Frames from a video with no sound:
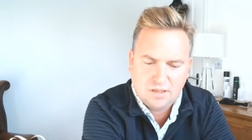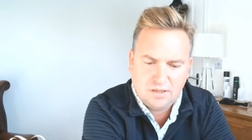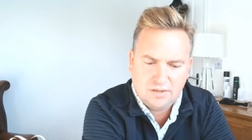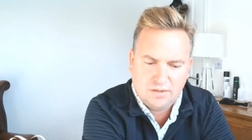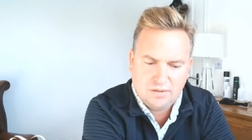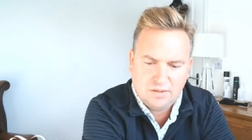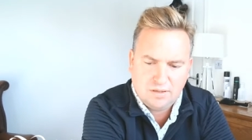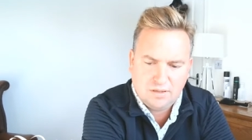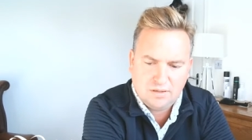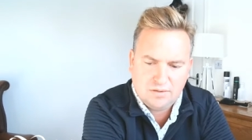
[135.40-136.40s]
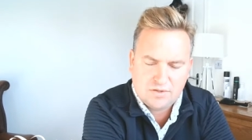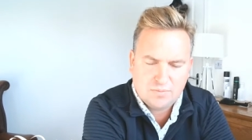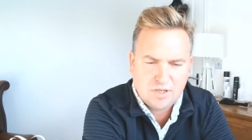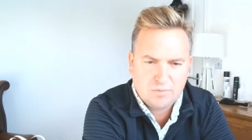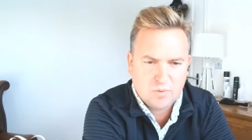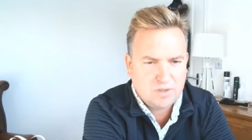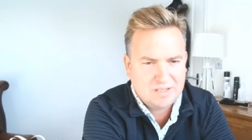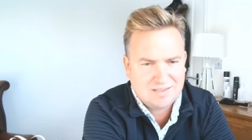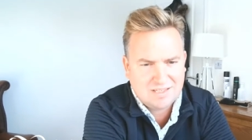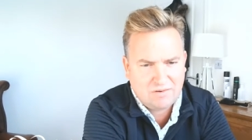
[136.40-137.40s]
And sometimes we don't
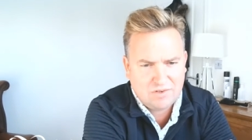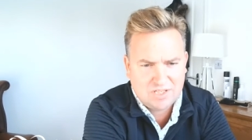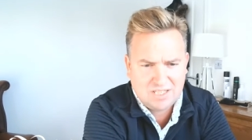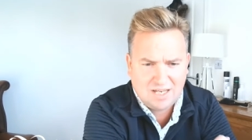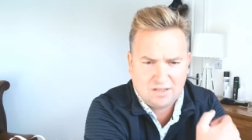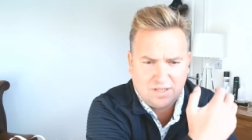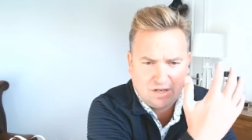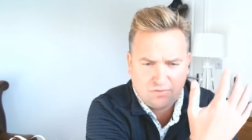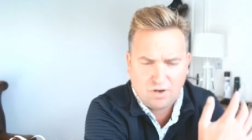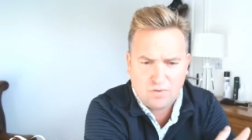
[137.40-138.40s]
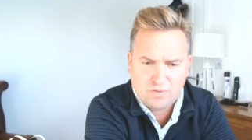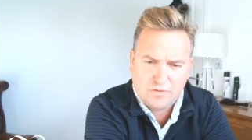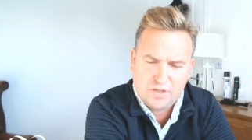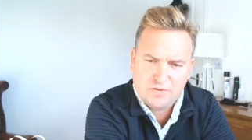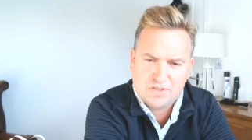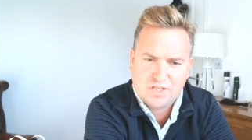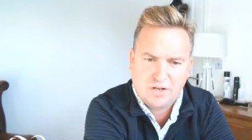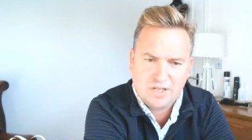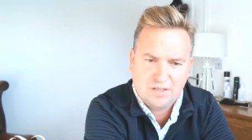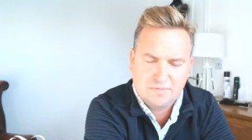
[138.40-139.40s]
necessarily see that, that growth on the other
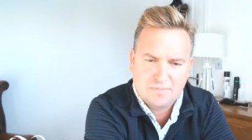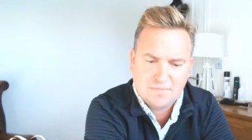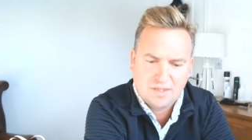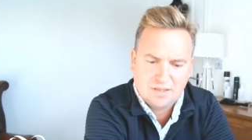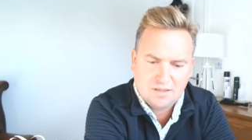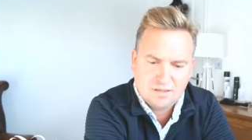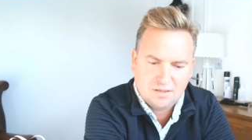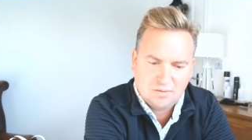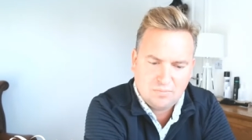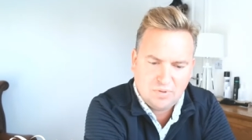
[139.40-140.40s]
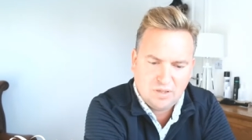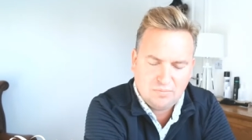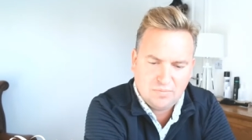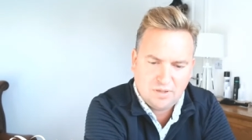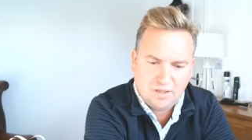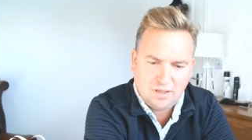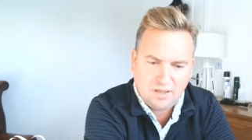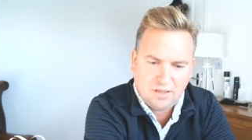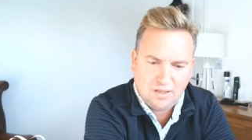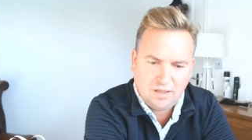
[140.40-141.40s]
side, but
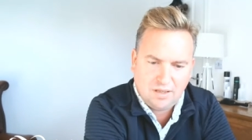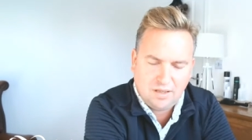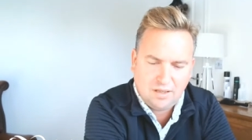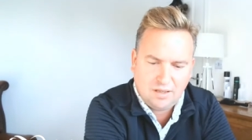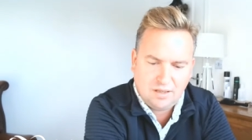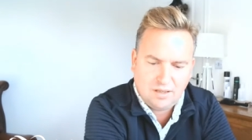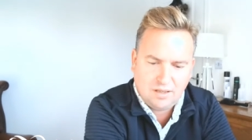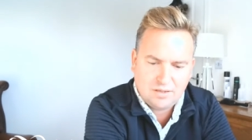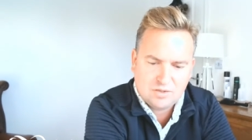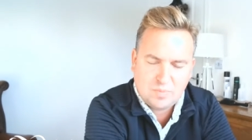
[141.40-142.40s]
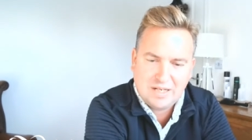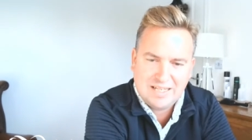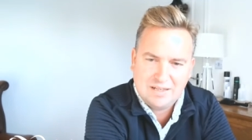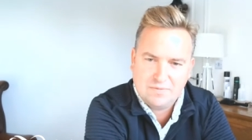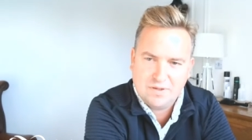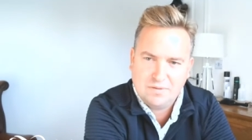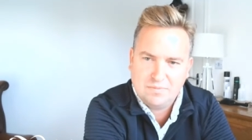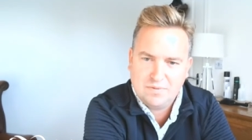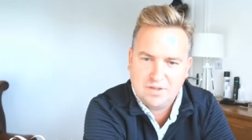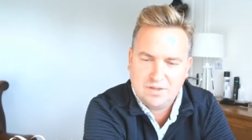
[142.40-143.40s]
I just believe
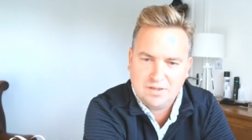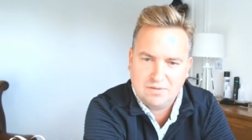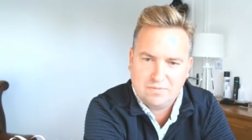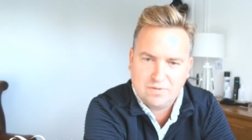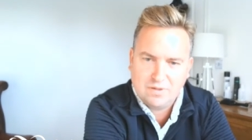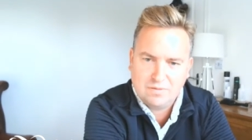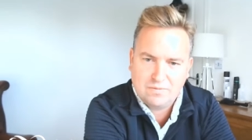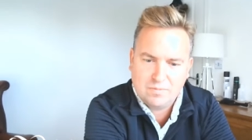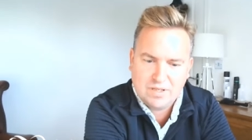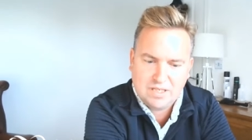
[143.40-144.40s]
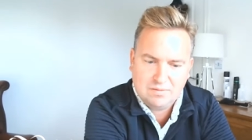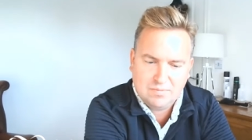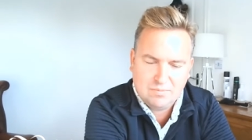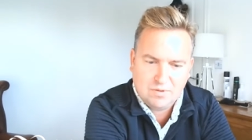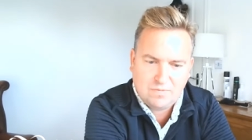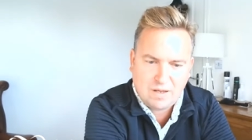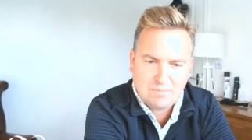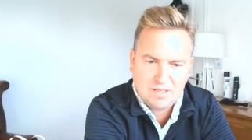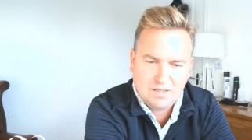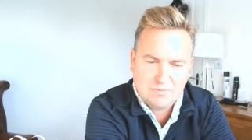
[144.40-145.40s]
that, that, that for, for me and my
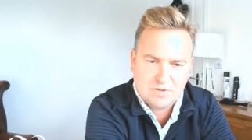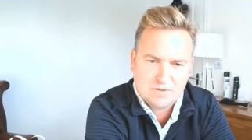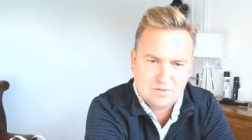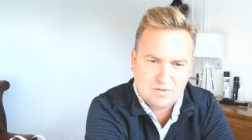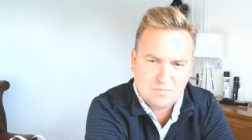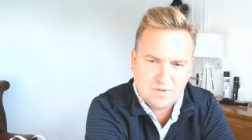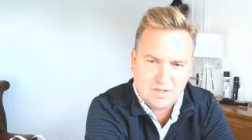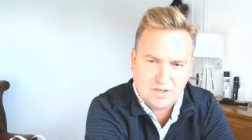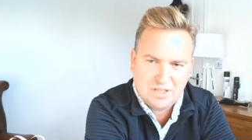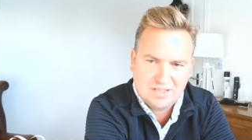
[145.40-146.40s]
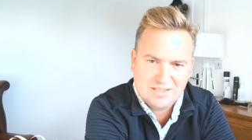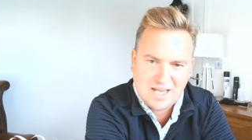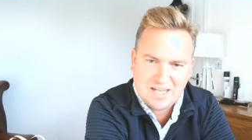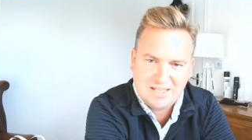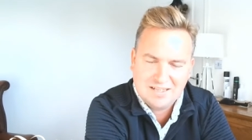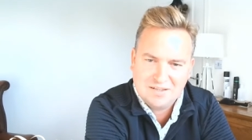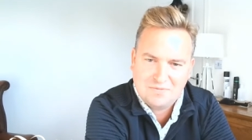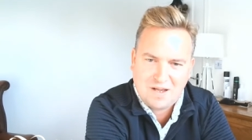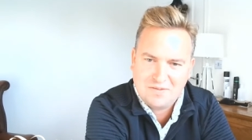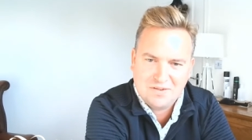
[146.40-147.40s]
family, that was something that I can take in the
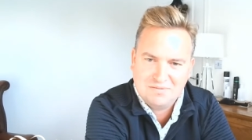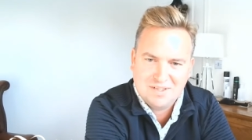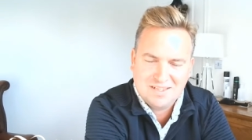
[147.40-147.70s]
fact that